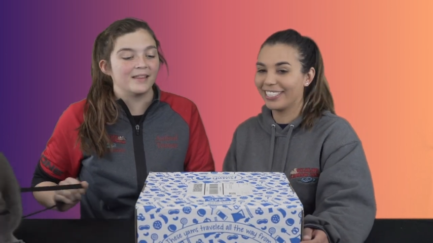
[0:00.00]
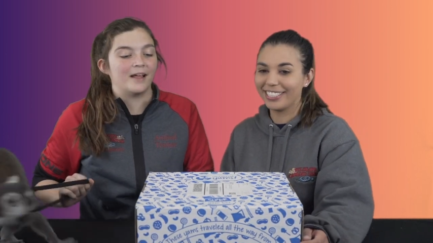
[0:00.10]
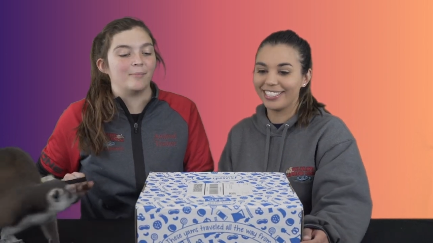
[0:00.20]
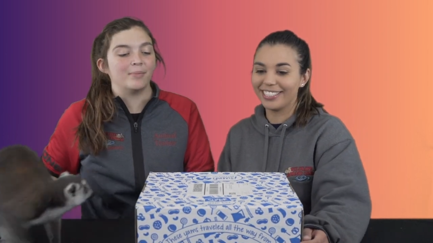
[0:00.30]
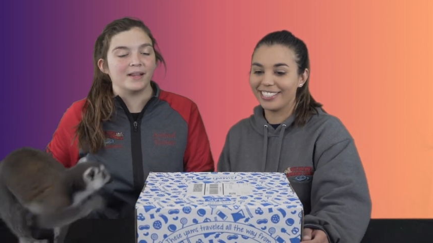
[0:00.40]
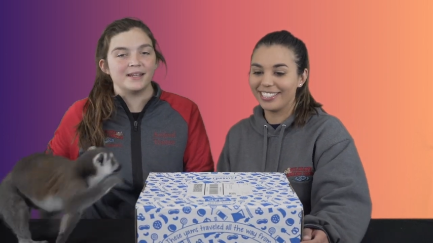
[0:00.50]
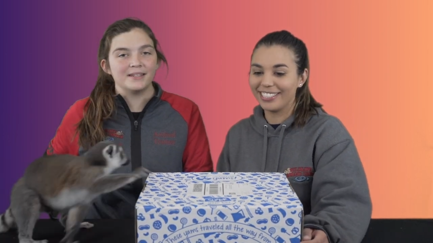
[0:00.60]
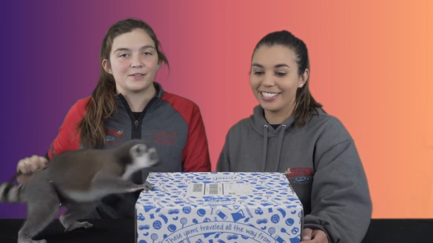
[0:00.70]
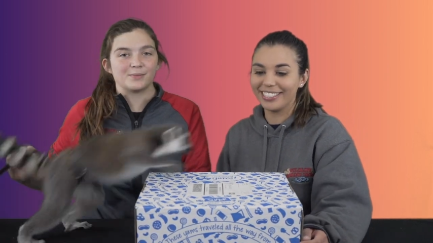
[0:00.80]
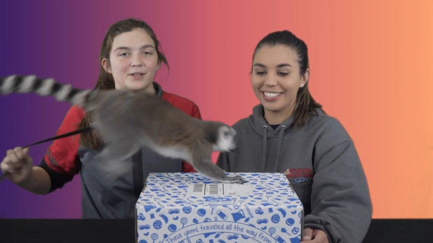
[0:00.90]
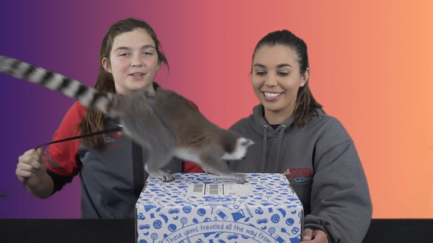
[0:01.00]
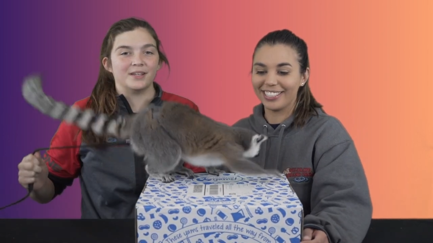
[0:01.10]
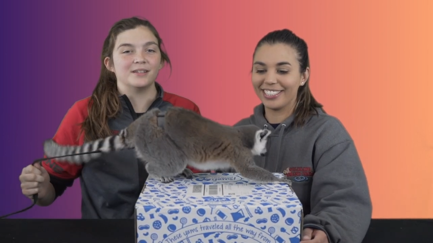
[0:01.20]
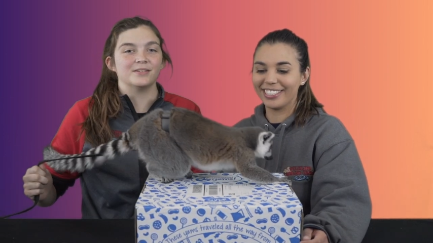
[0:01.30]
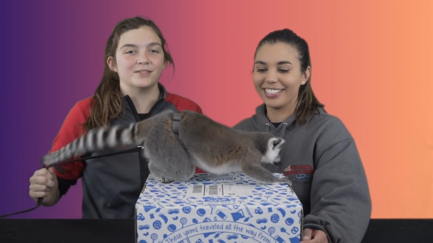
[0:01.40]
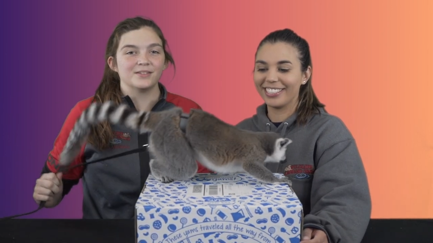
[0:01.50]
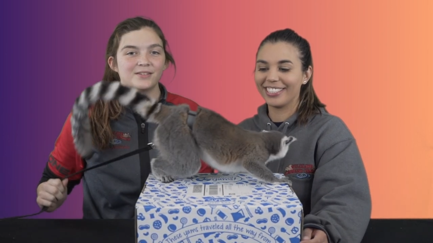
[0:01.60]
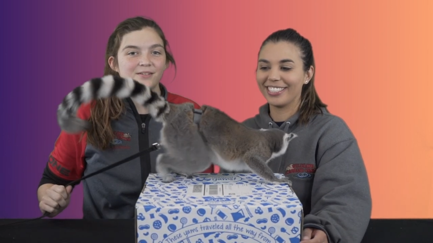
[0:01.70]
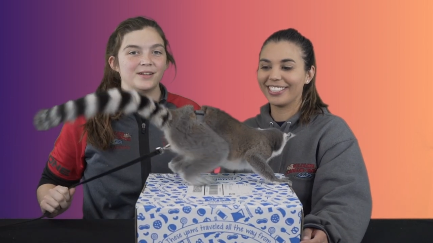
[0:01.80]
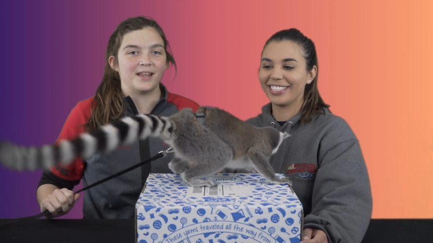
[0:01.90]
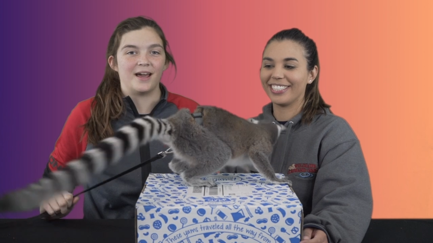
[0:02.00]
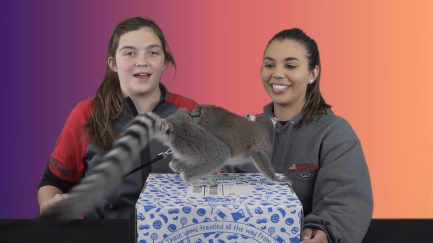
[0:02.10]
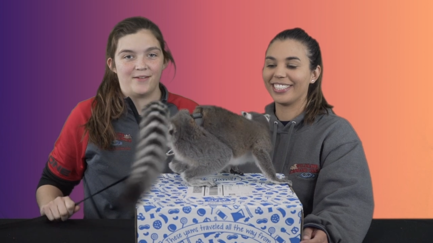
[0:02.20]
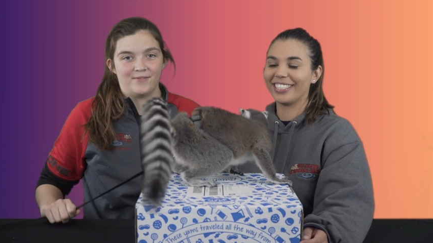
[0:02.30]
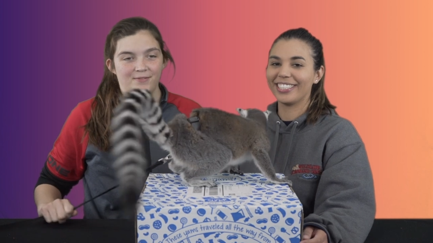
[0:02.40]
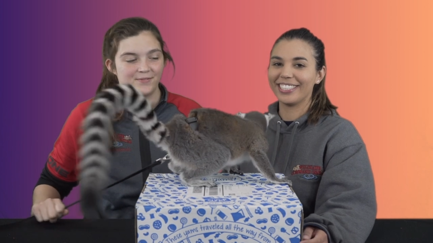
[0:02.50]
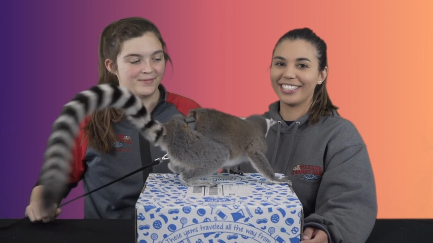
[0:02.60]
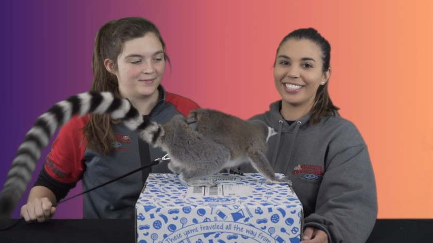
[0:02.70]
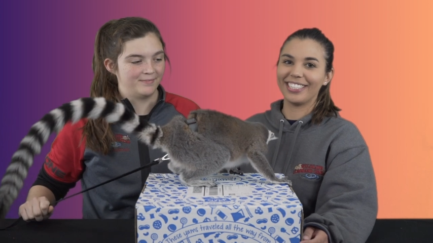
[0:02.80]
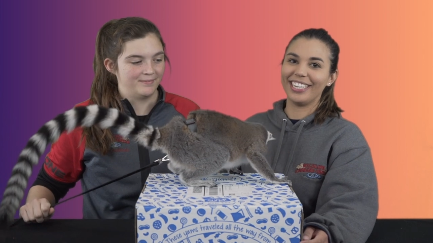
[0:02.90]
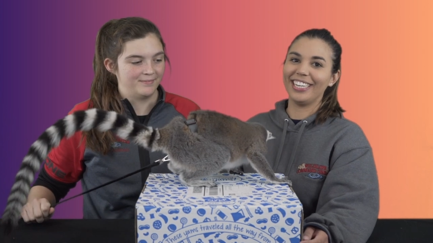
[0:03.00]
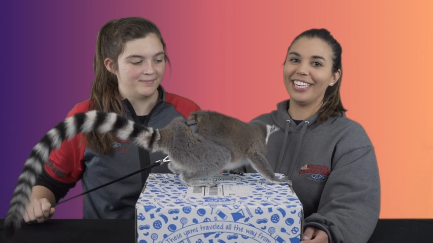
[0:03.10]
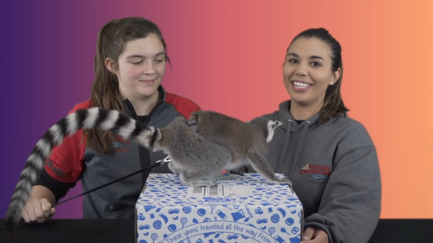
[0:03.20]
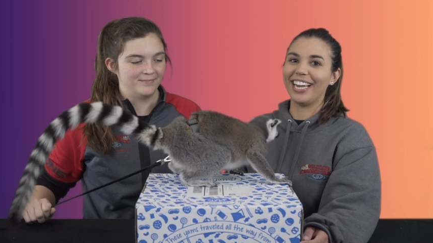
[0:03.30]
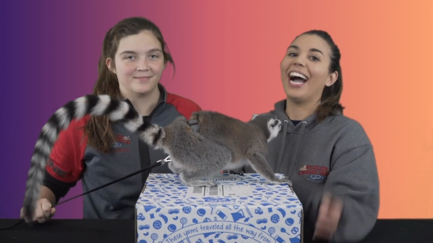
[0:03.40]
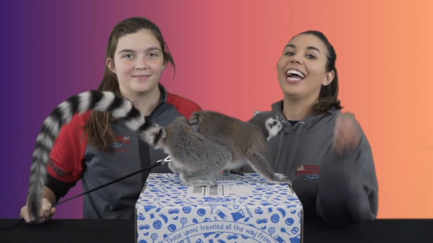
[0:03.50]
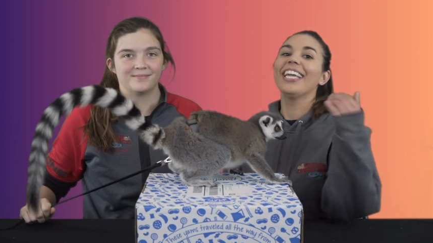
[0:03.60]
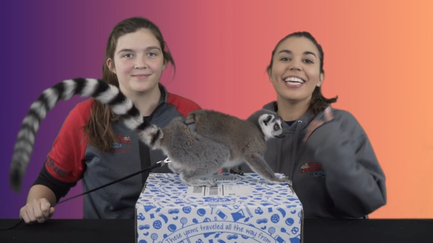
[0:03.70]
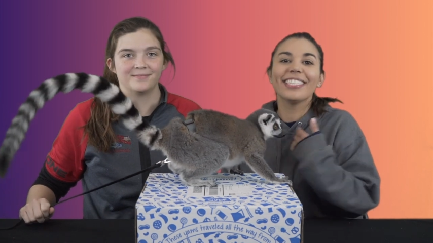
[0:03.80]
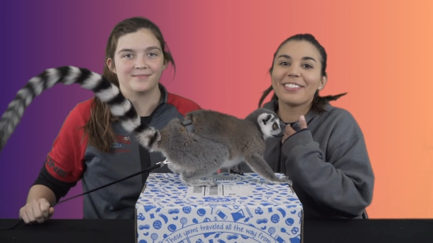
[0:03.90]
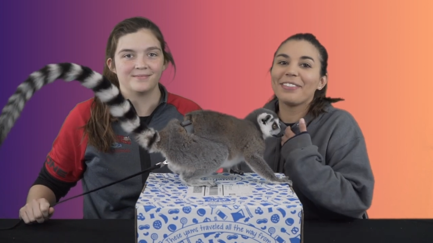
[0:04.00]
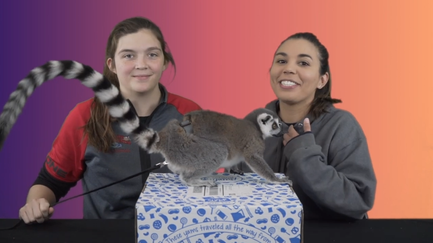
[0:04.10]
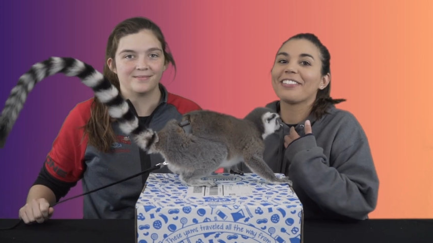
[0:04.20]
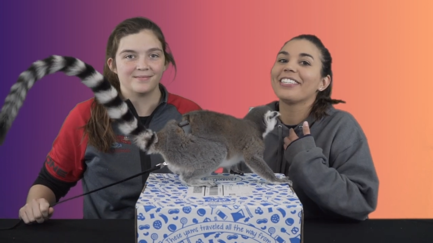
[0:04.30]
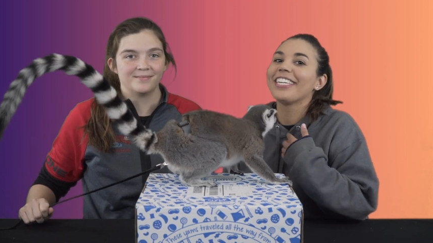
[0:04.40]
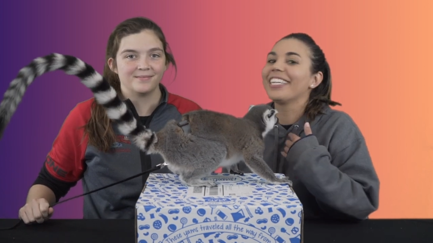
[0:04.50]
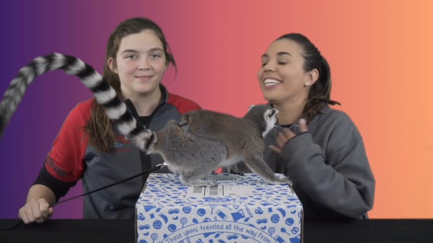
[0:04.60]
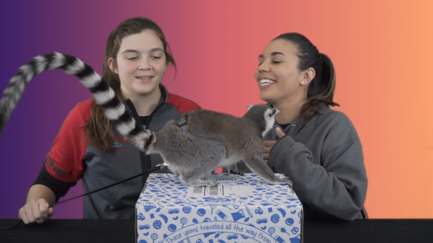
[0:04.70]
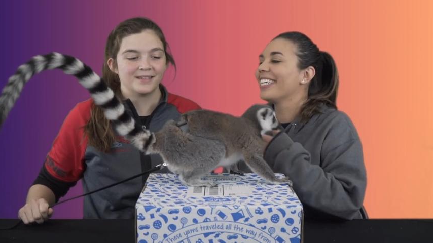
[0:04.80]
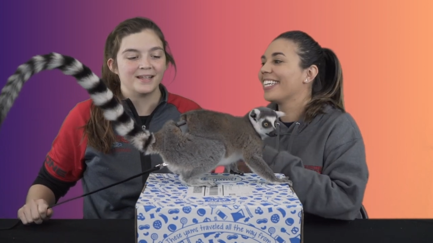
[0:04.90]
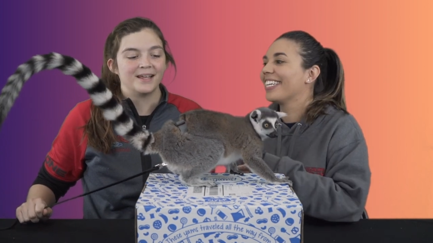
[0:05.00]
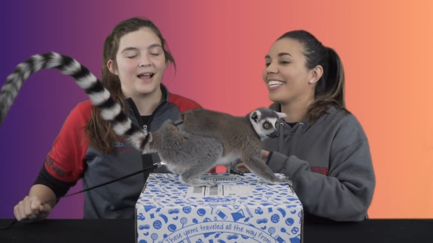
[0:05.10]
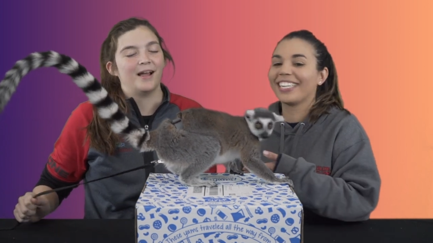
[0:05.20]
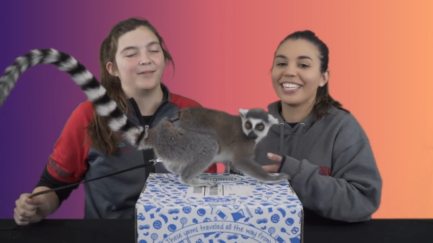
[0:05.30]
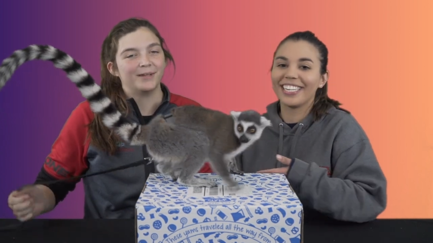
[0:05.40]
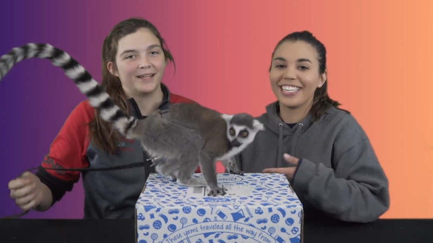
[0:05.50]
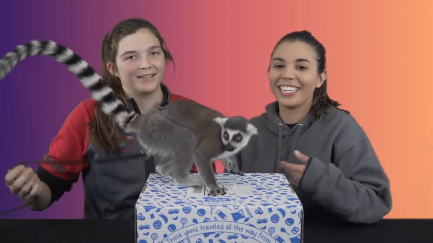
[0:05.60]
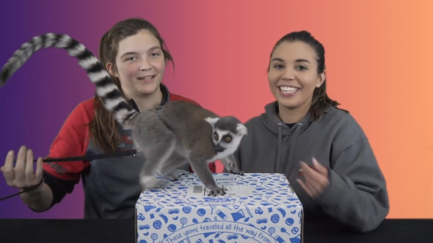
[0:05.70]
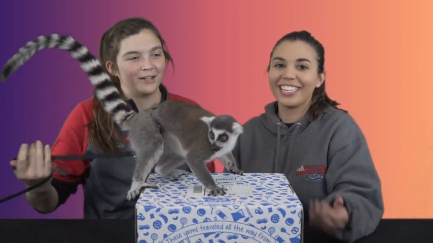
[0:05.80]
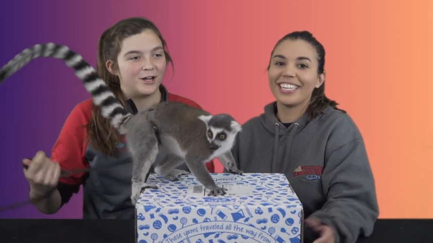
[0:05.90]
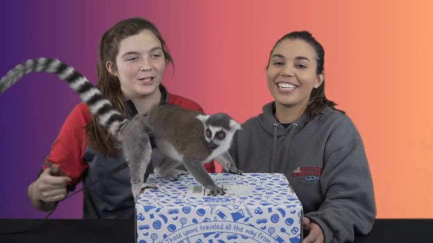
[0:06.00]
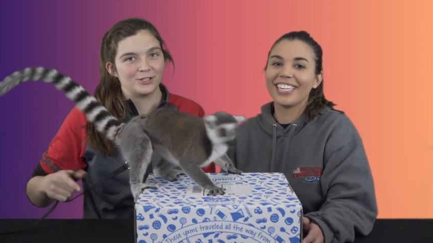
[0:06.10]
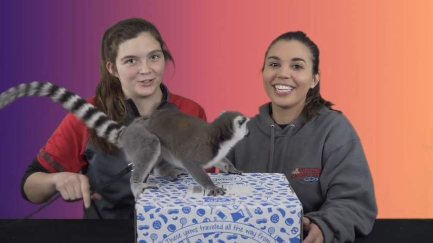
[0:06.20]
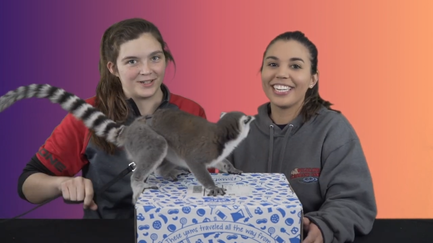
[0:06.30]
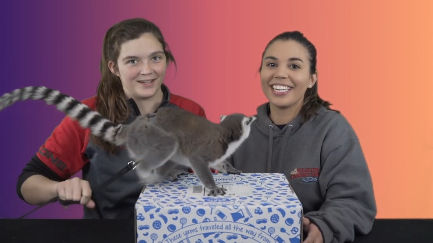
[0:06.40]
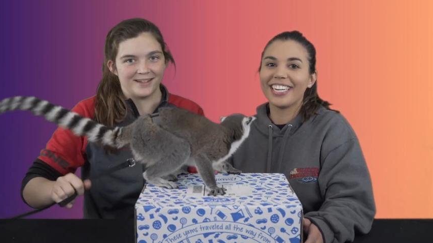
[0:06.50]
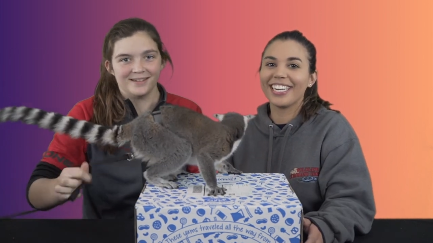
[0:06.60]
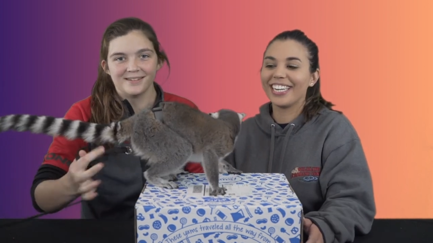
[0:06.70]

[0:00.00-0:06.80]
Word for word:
Speaker 1: a place where the hills are alive. And I guess Switzerland. I'm guessing Austria.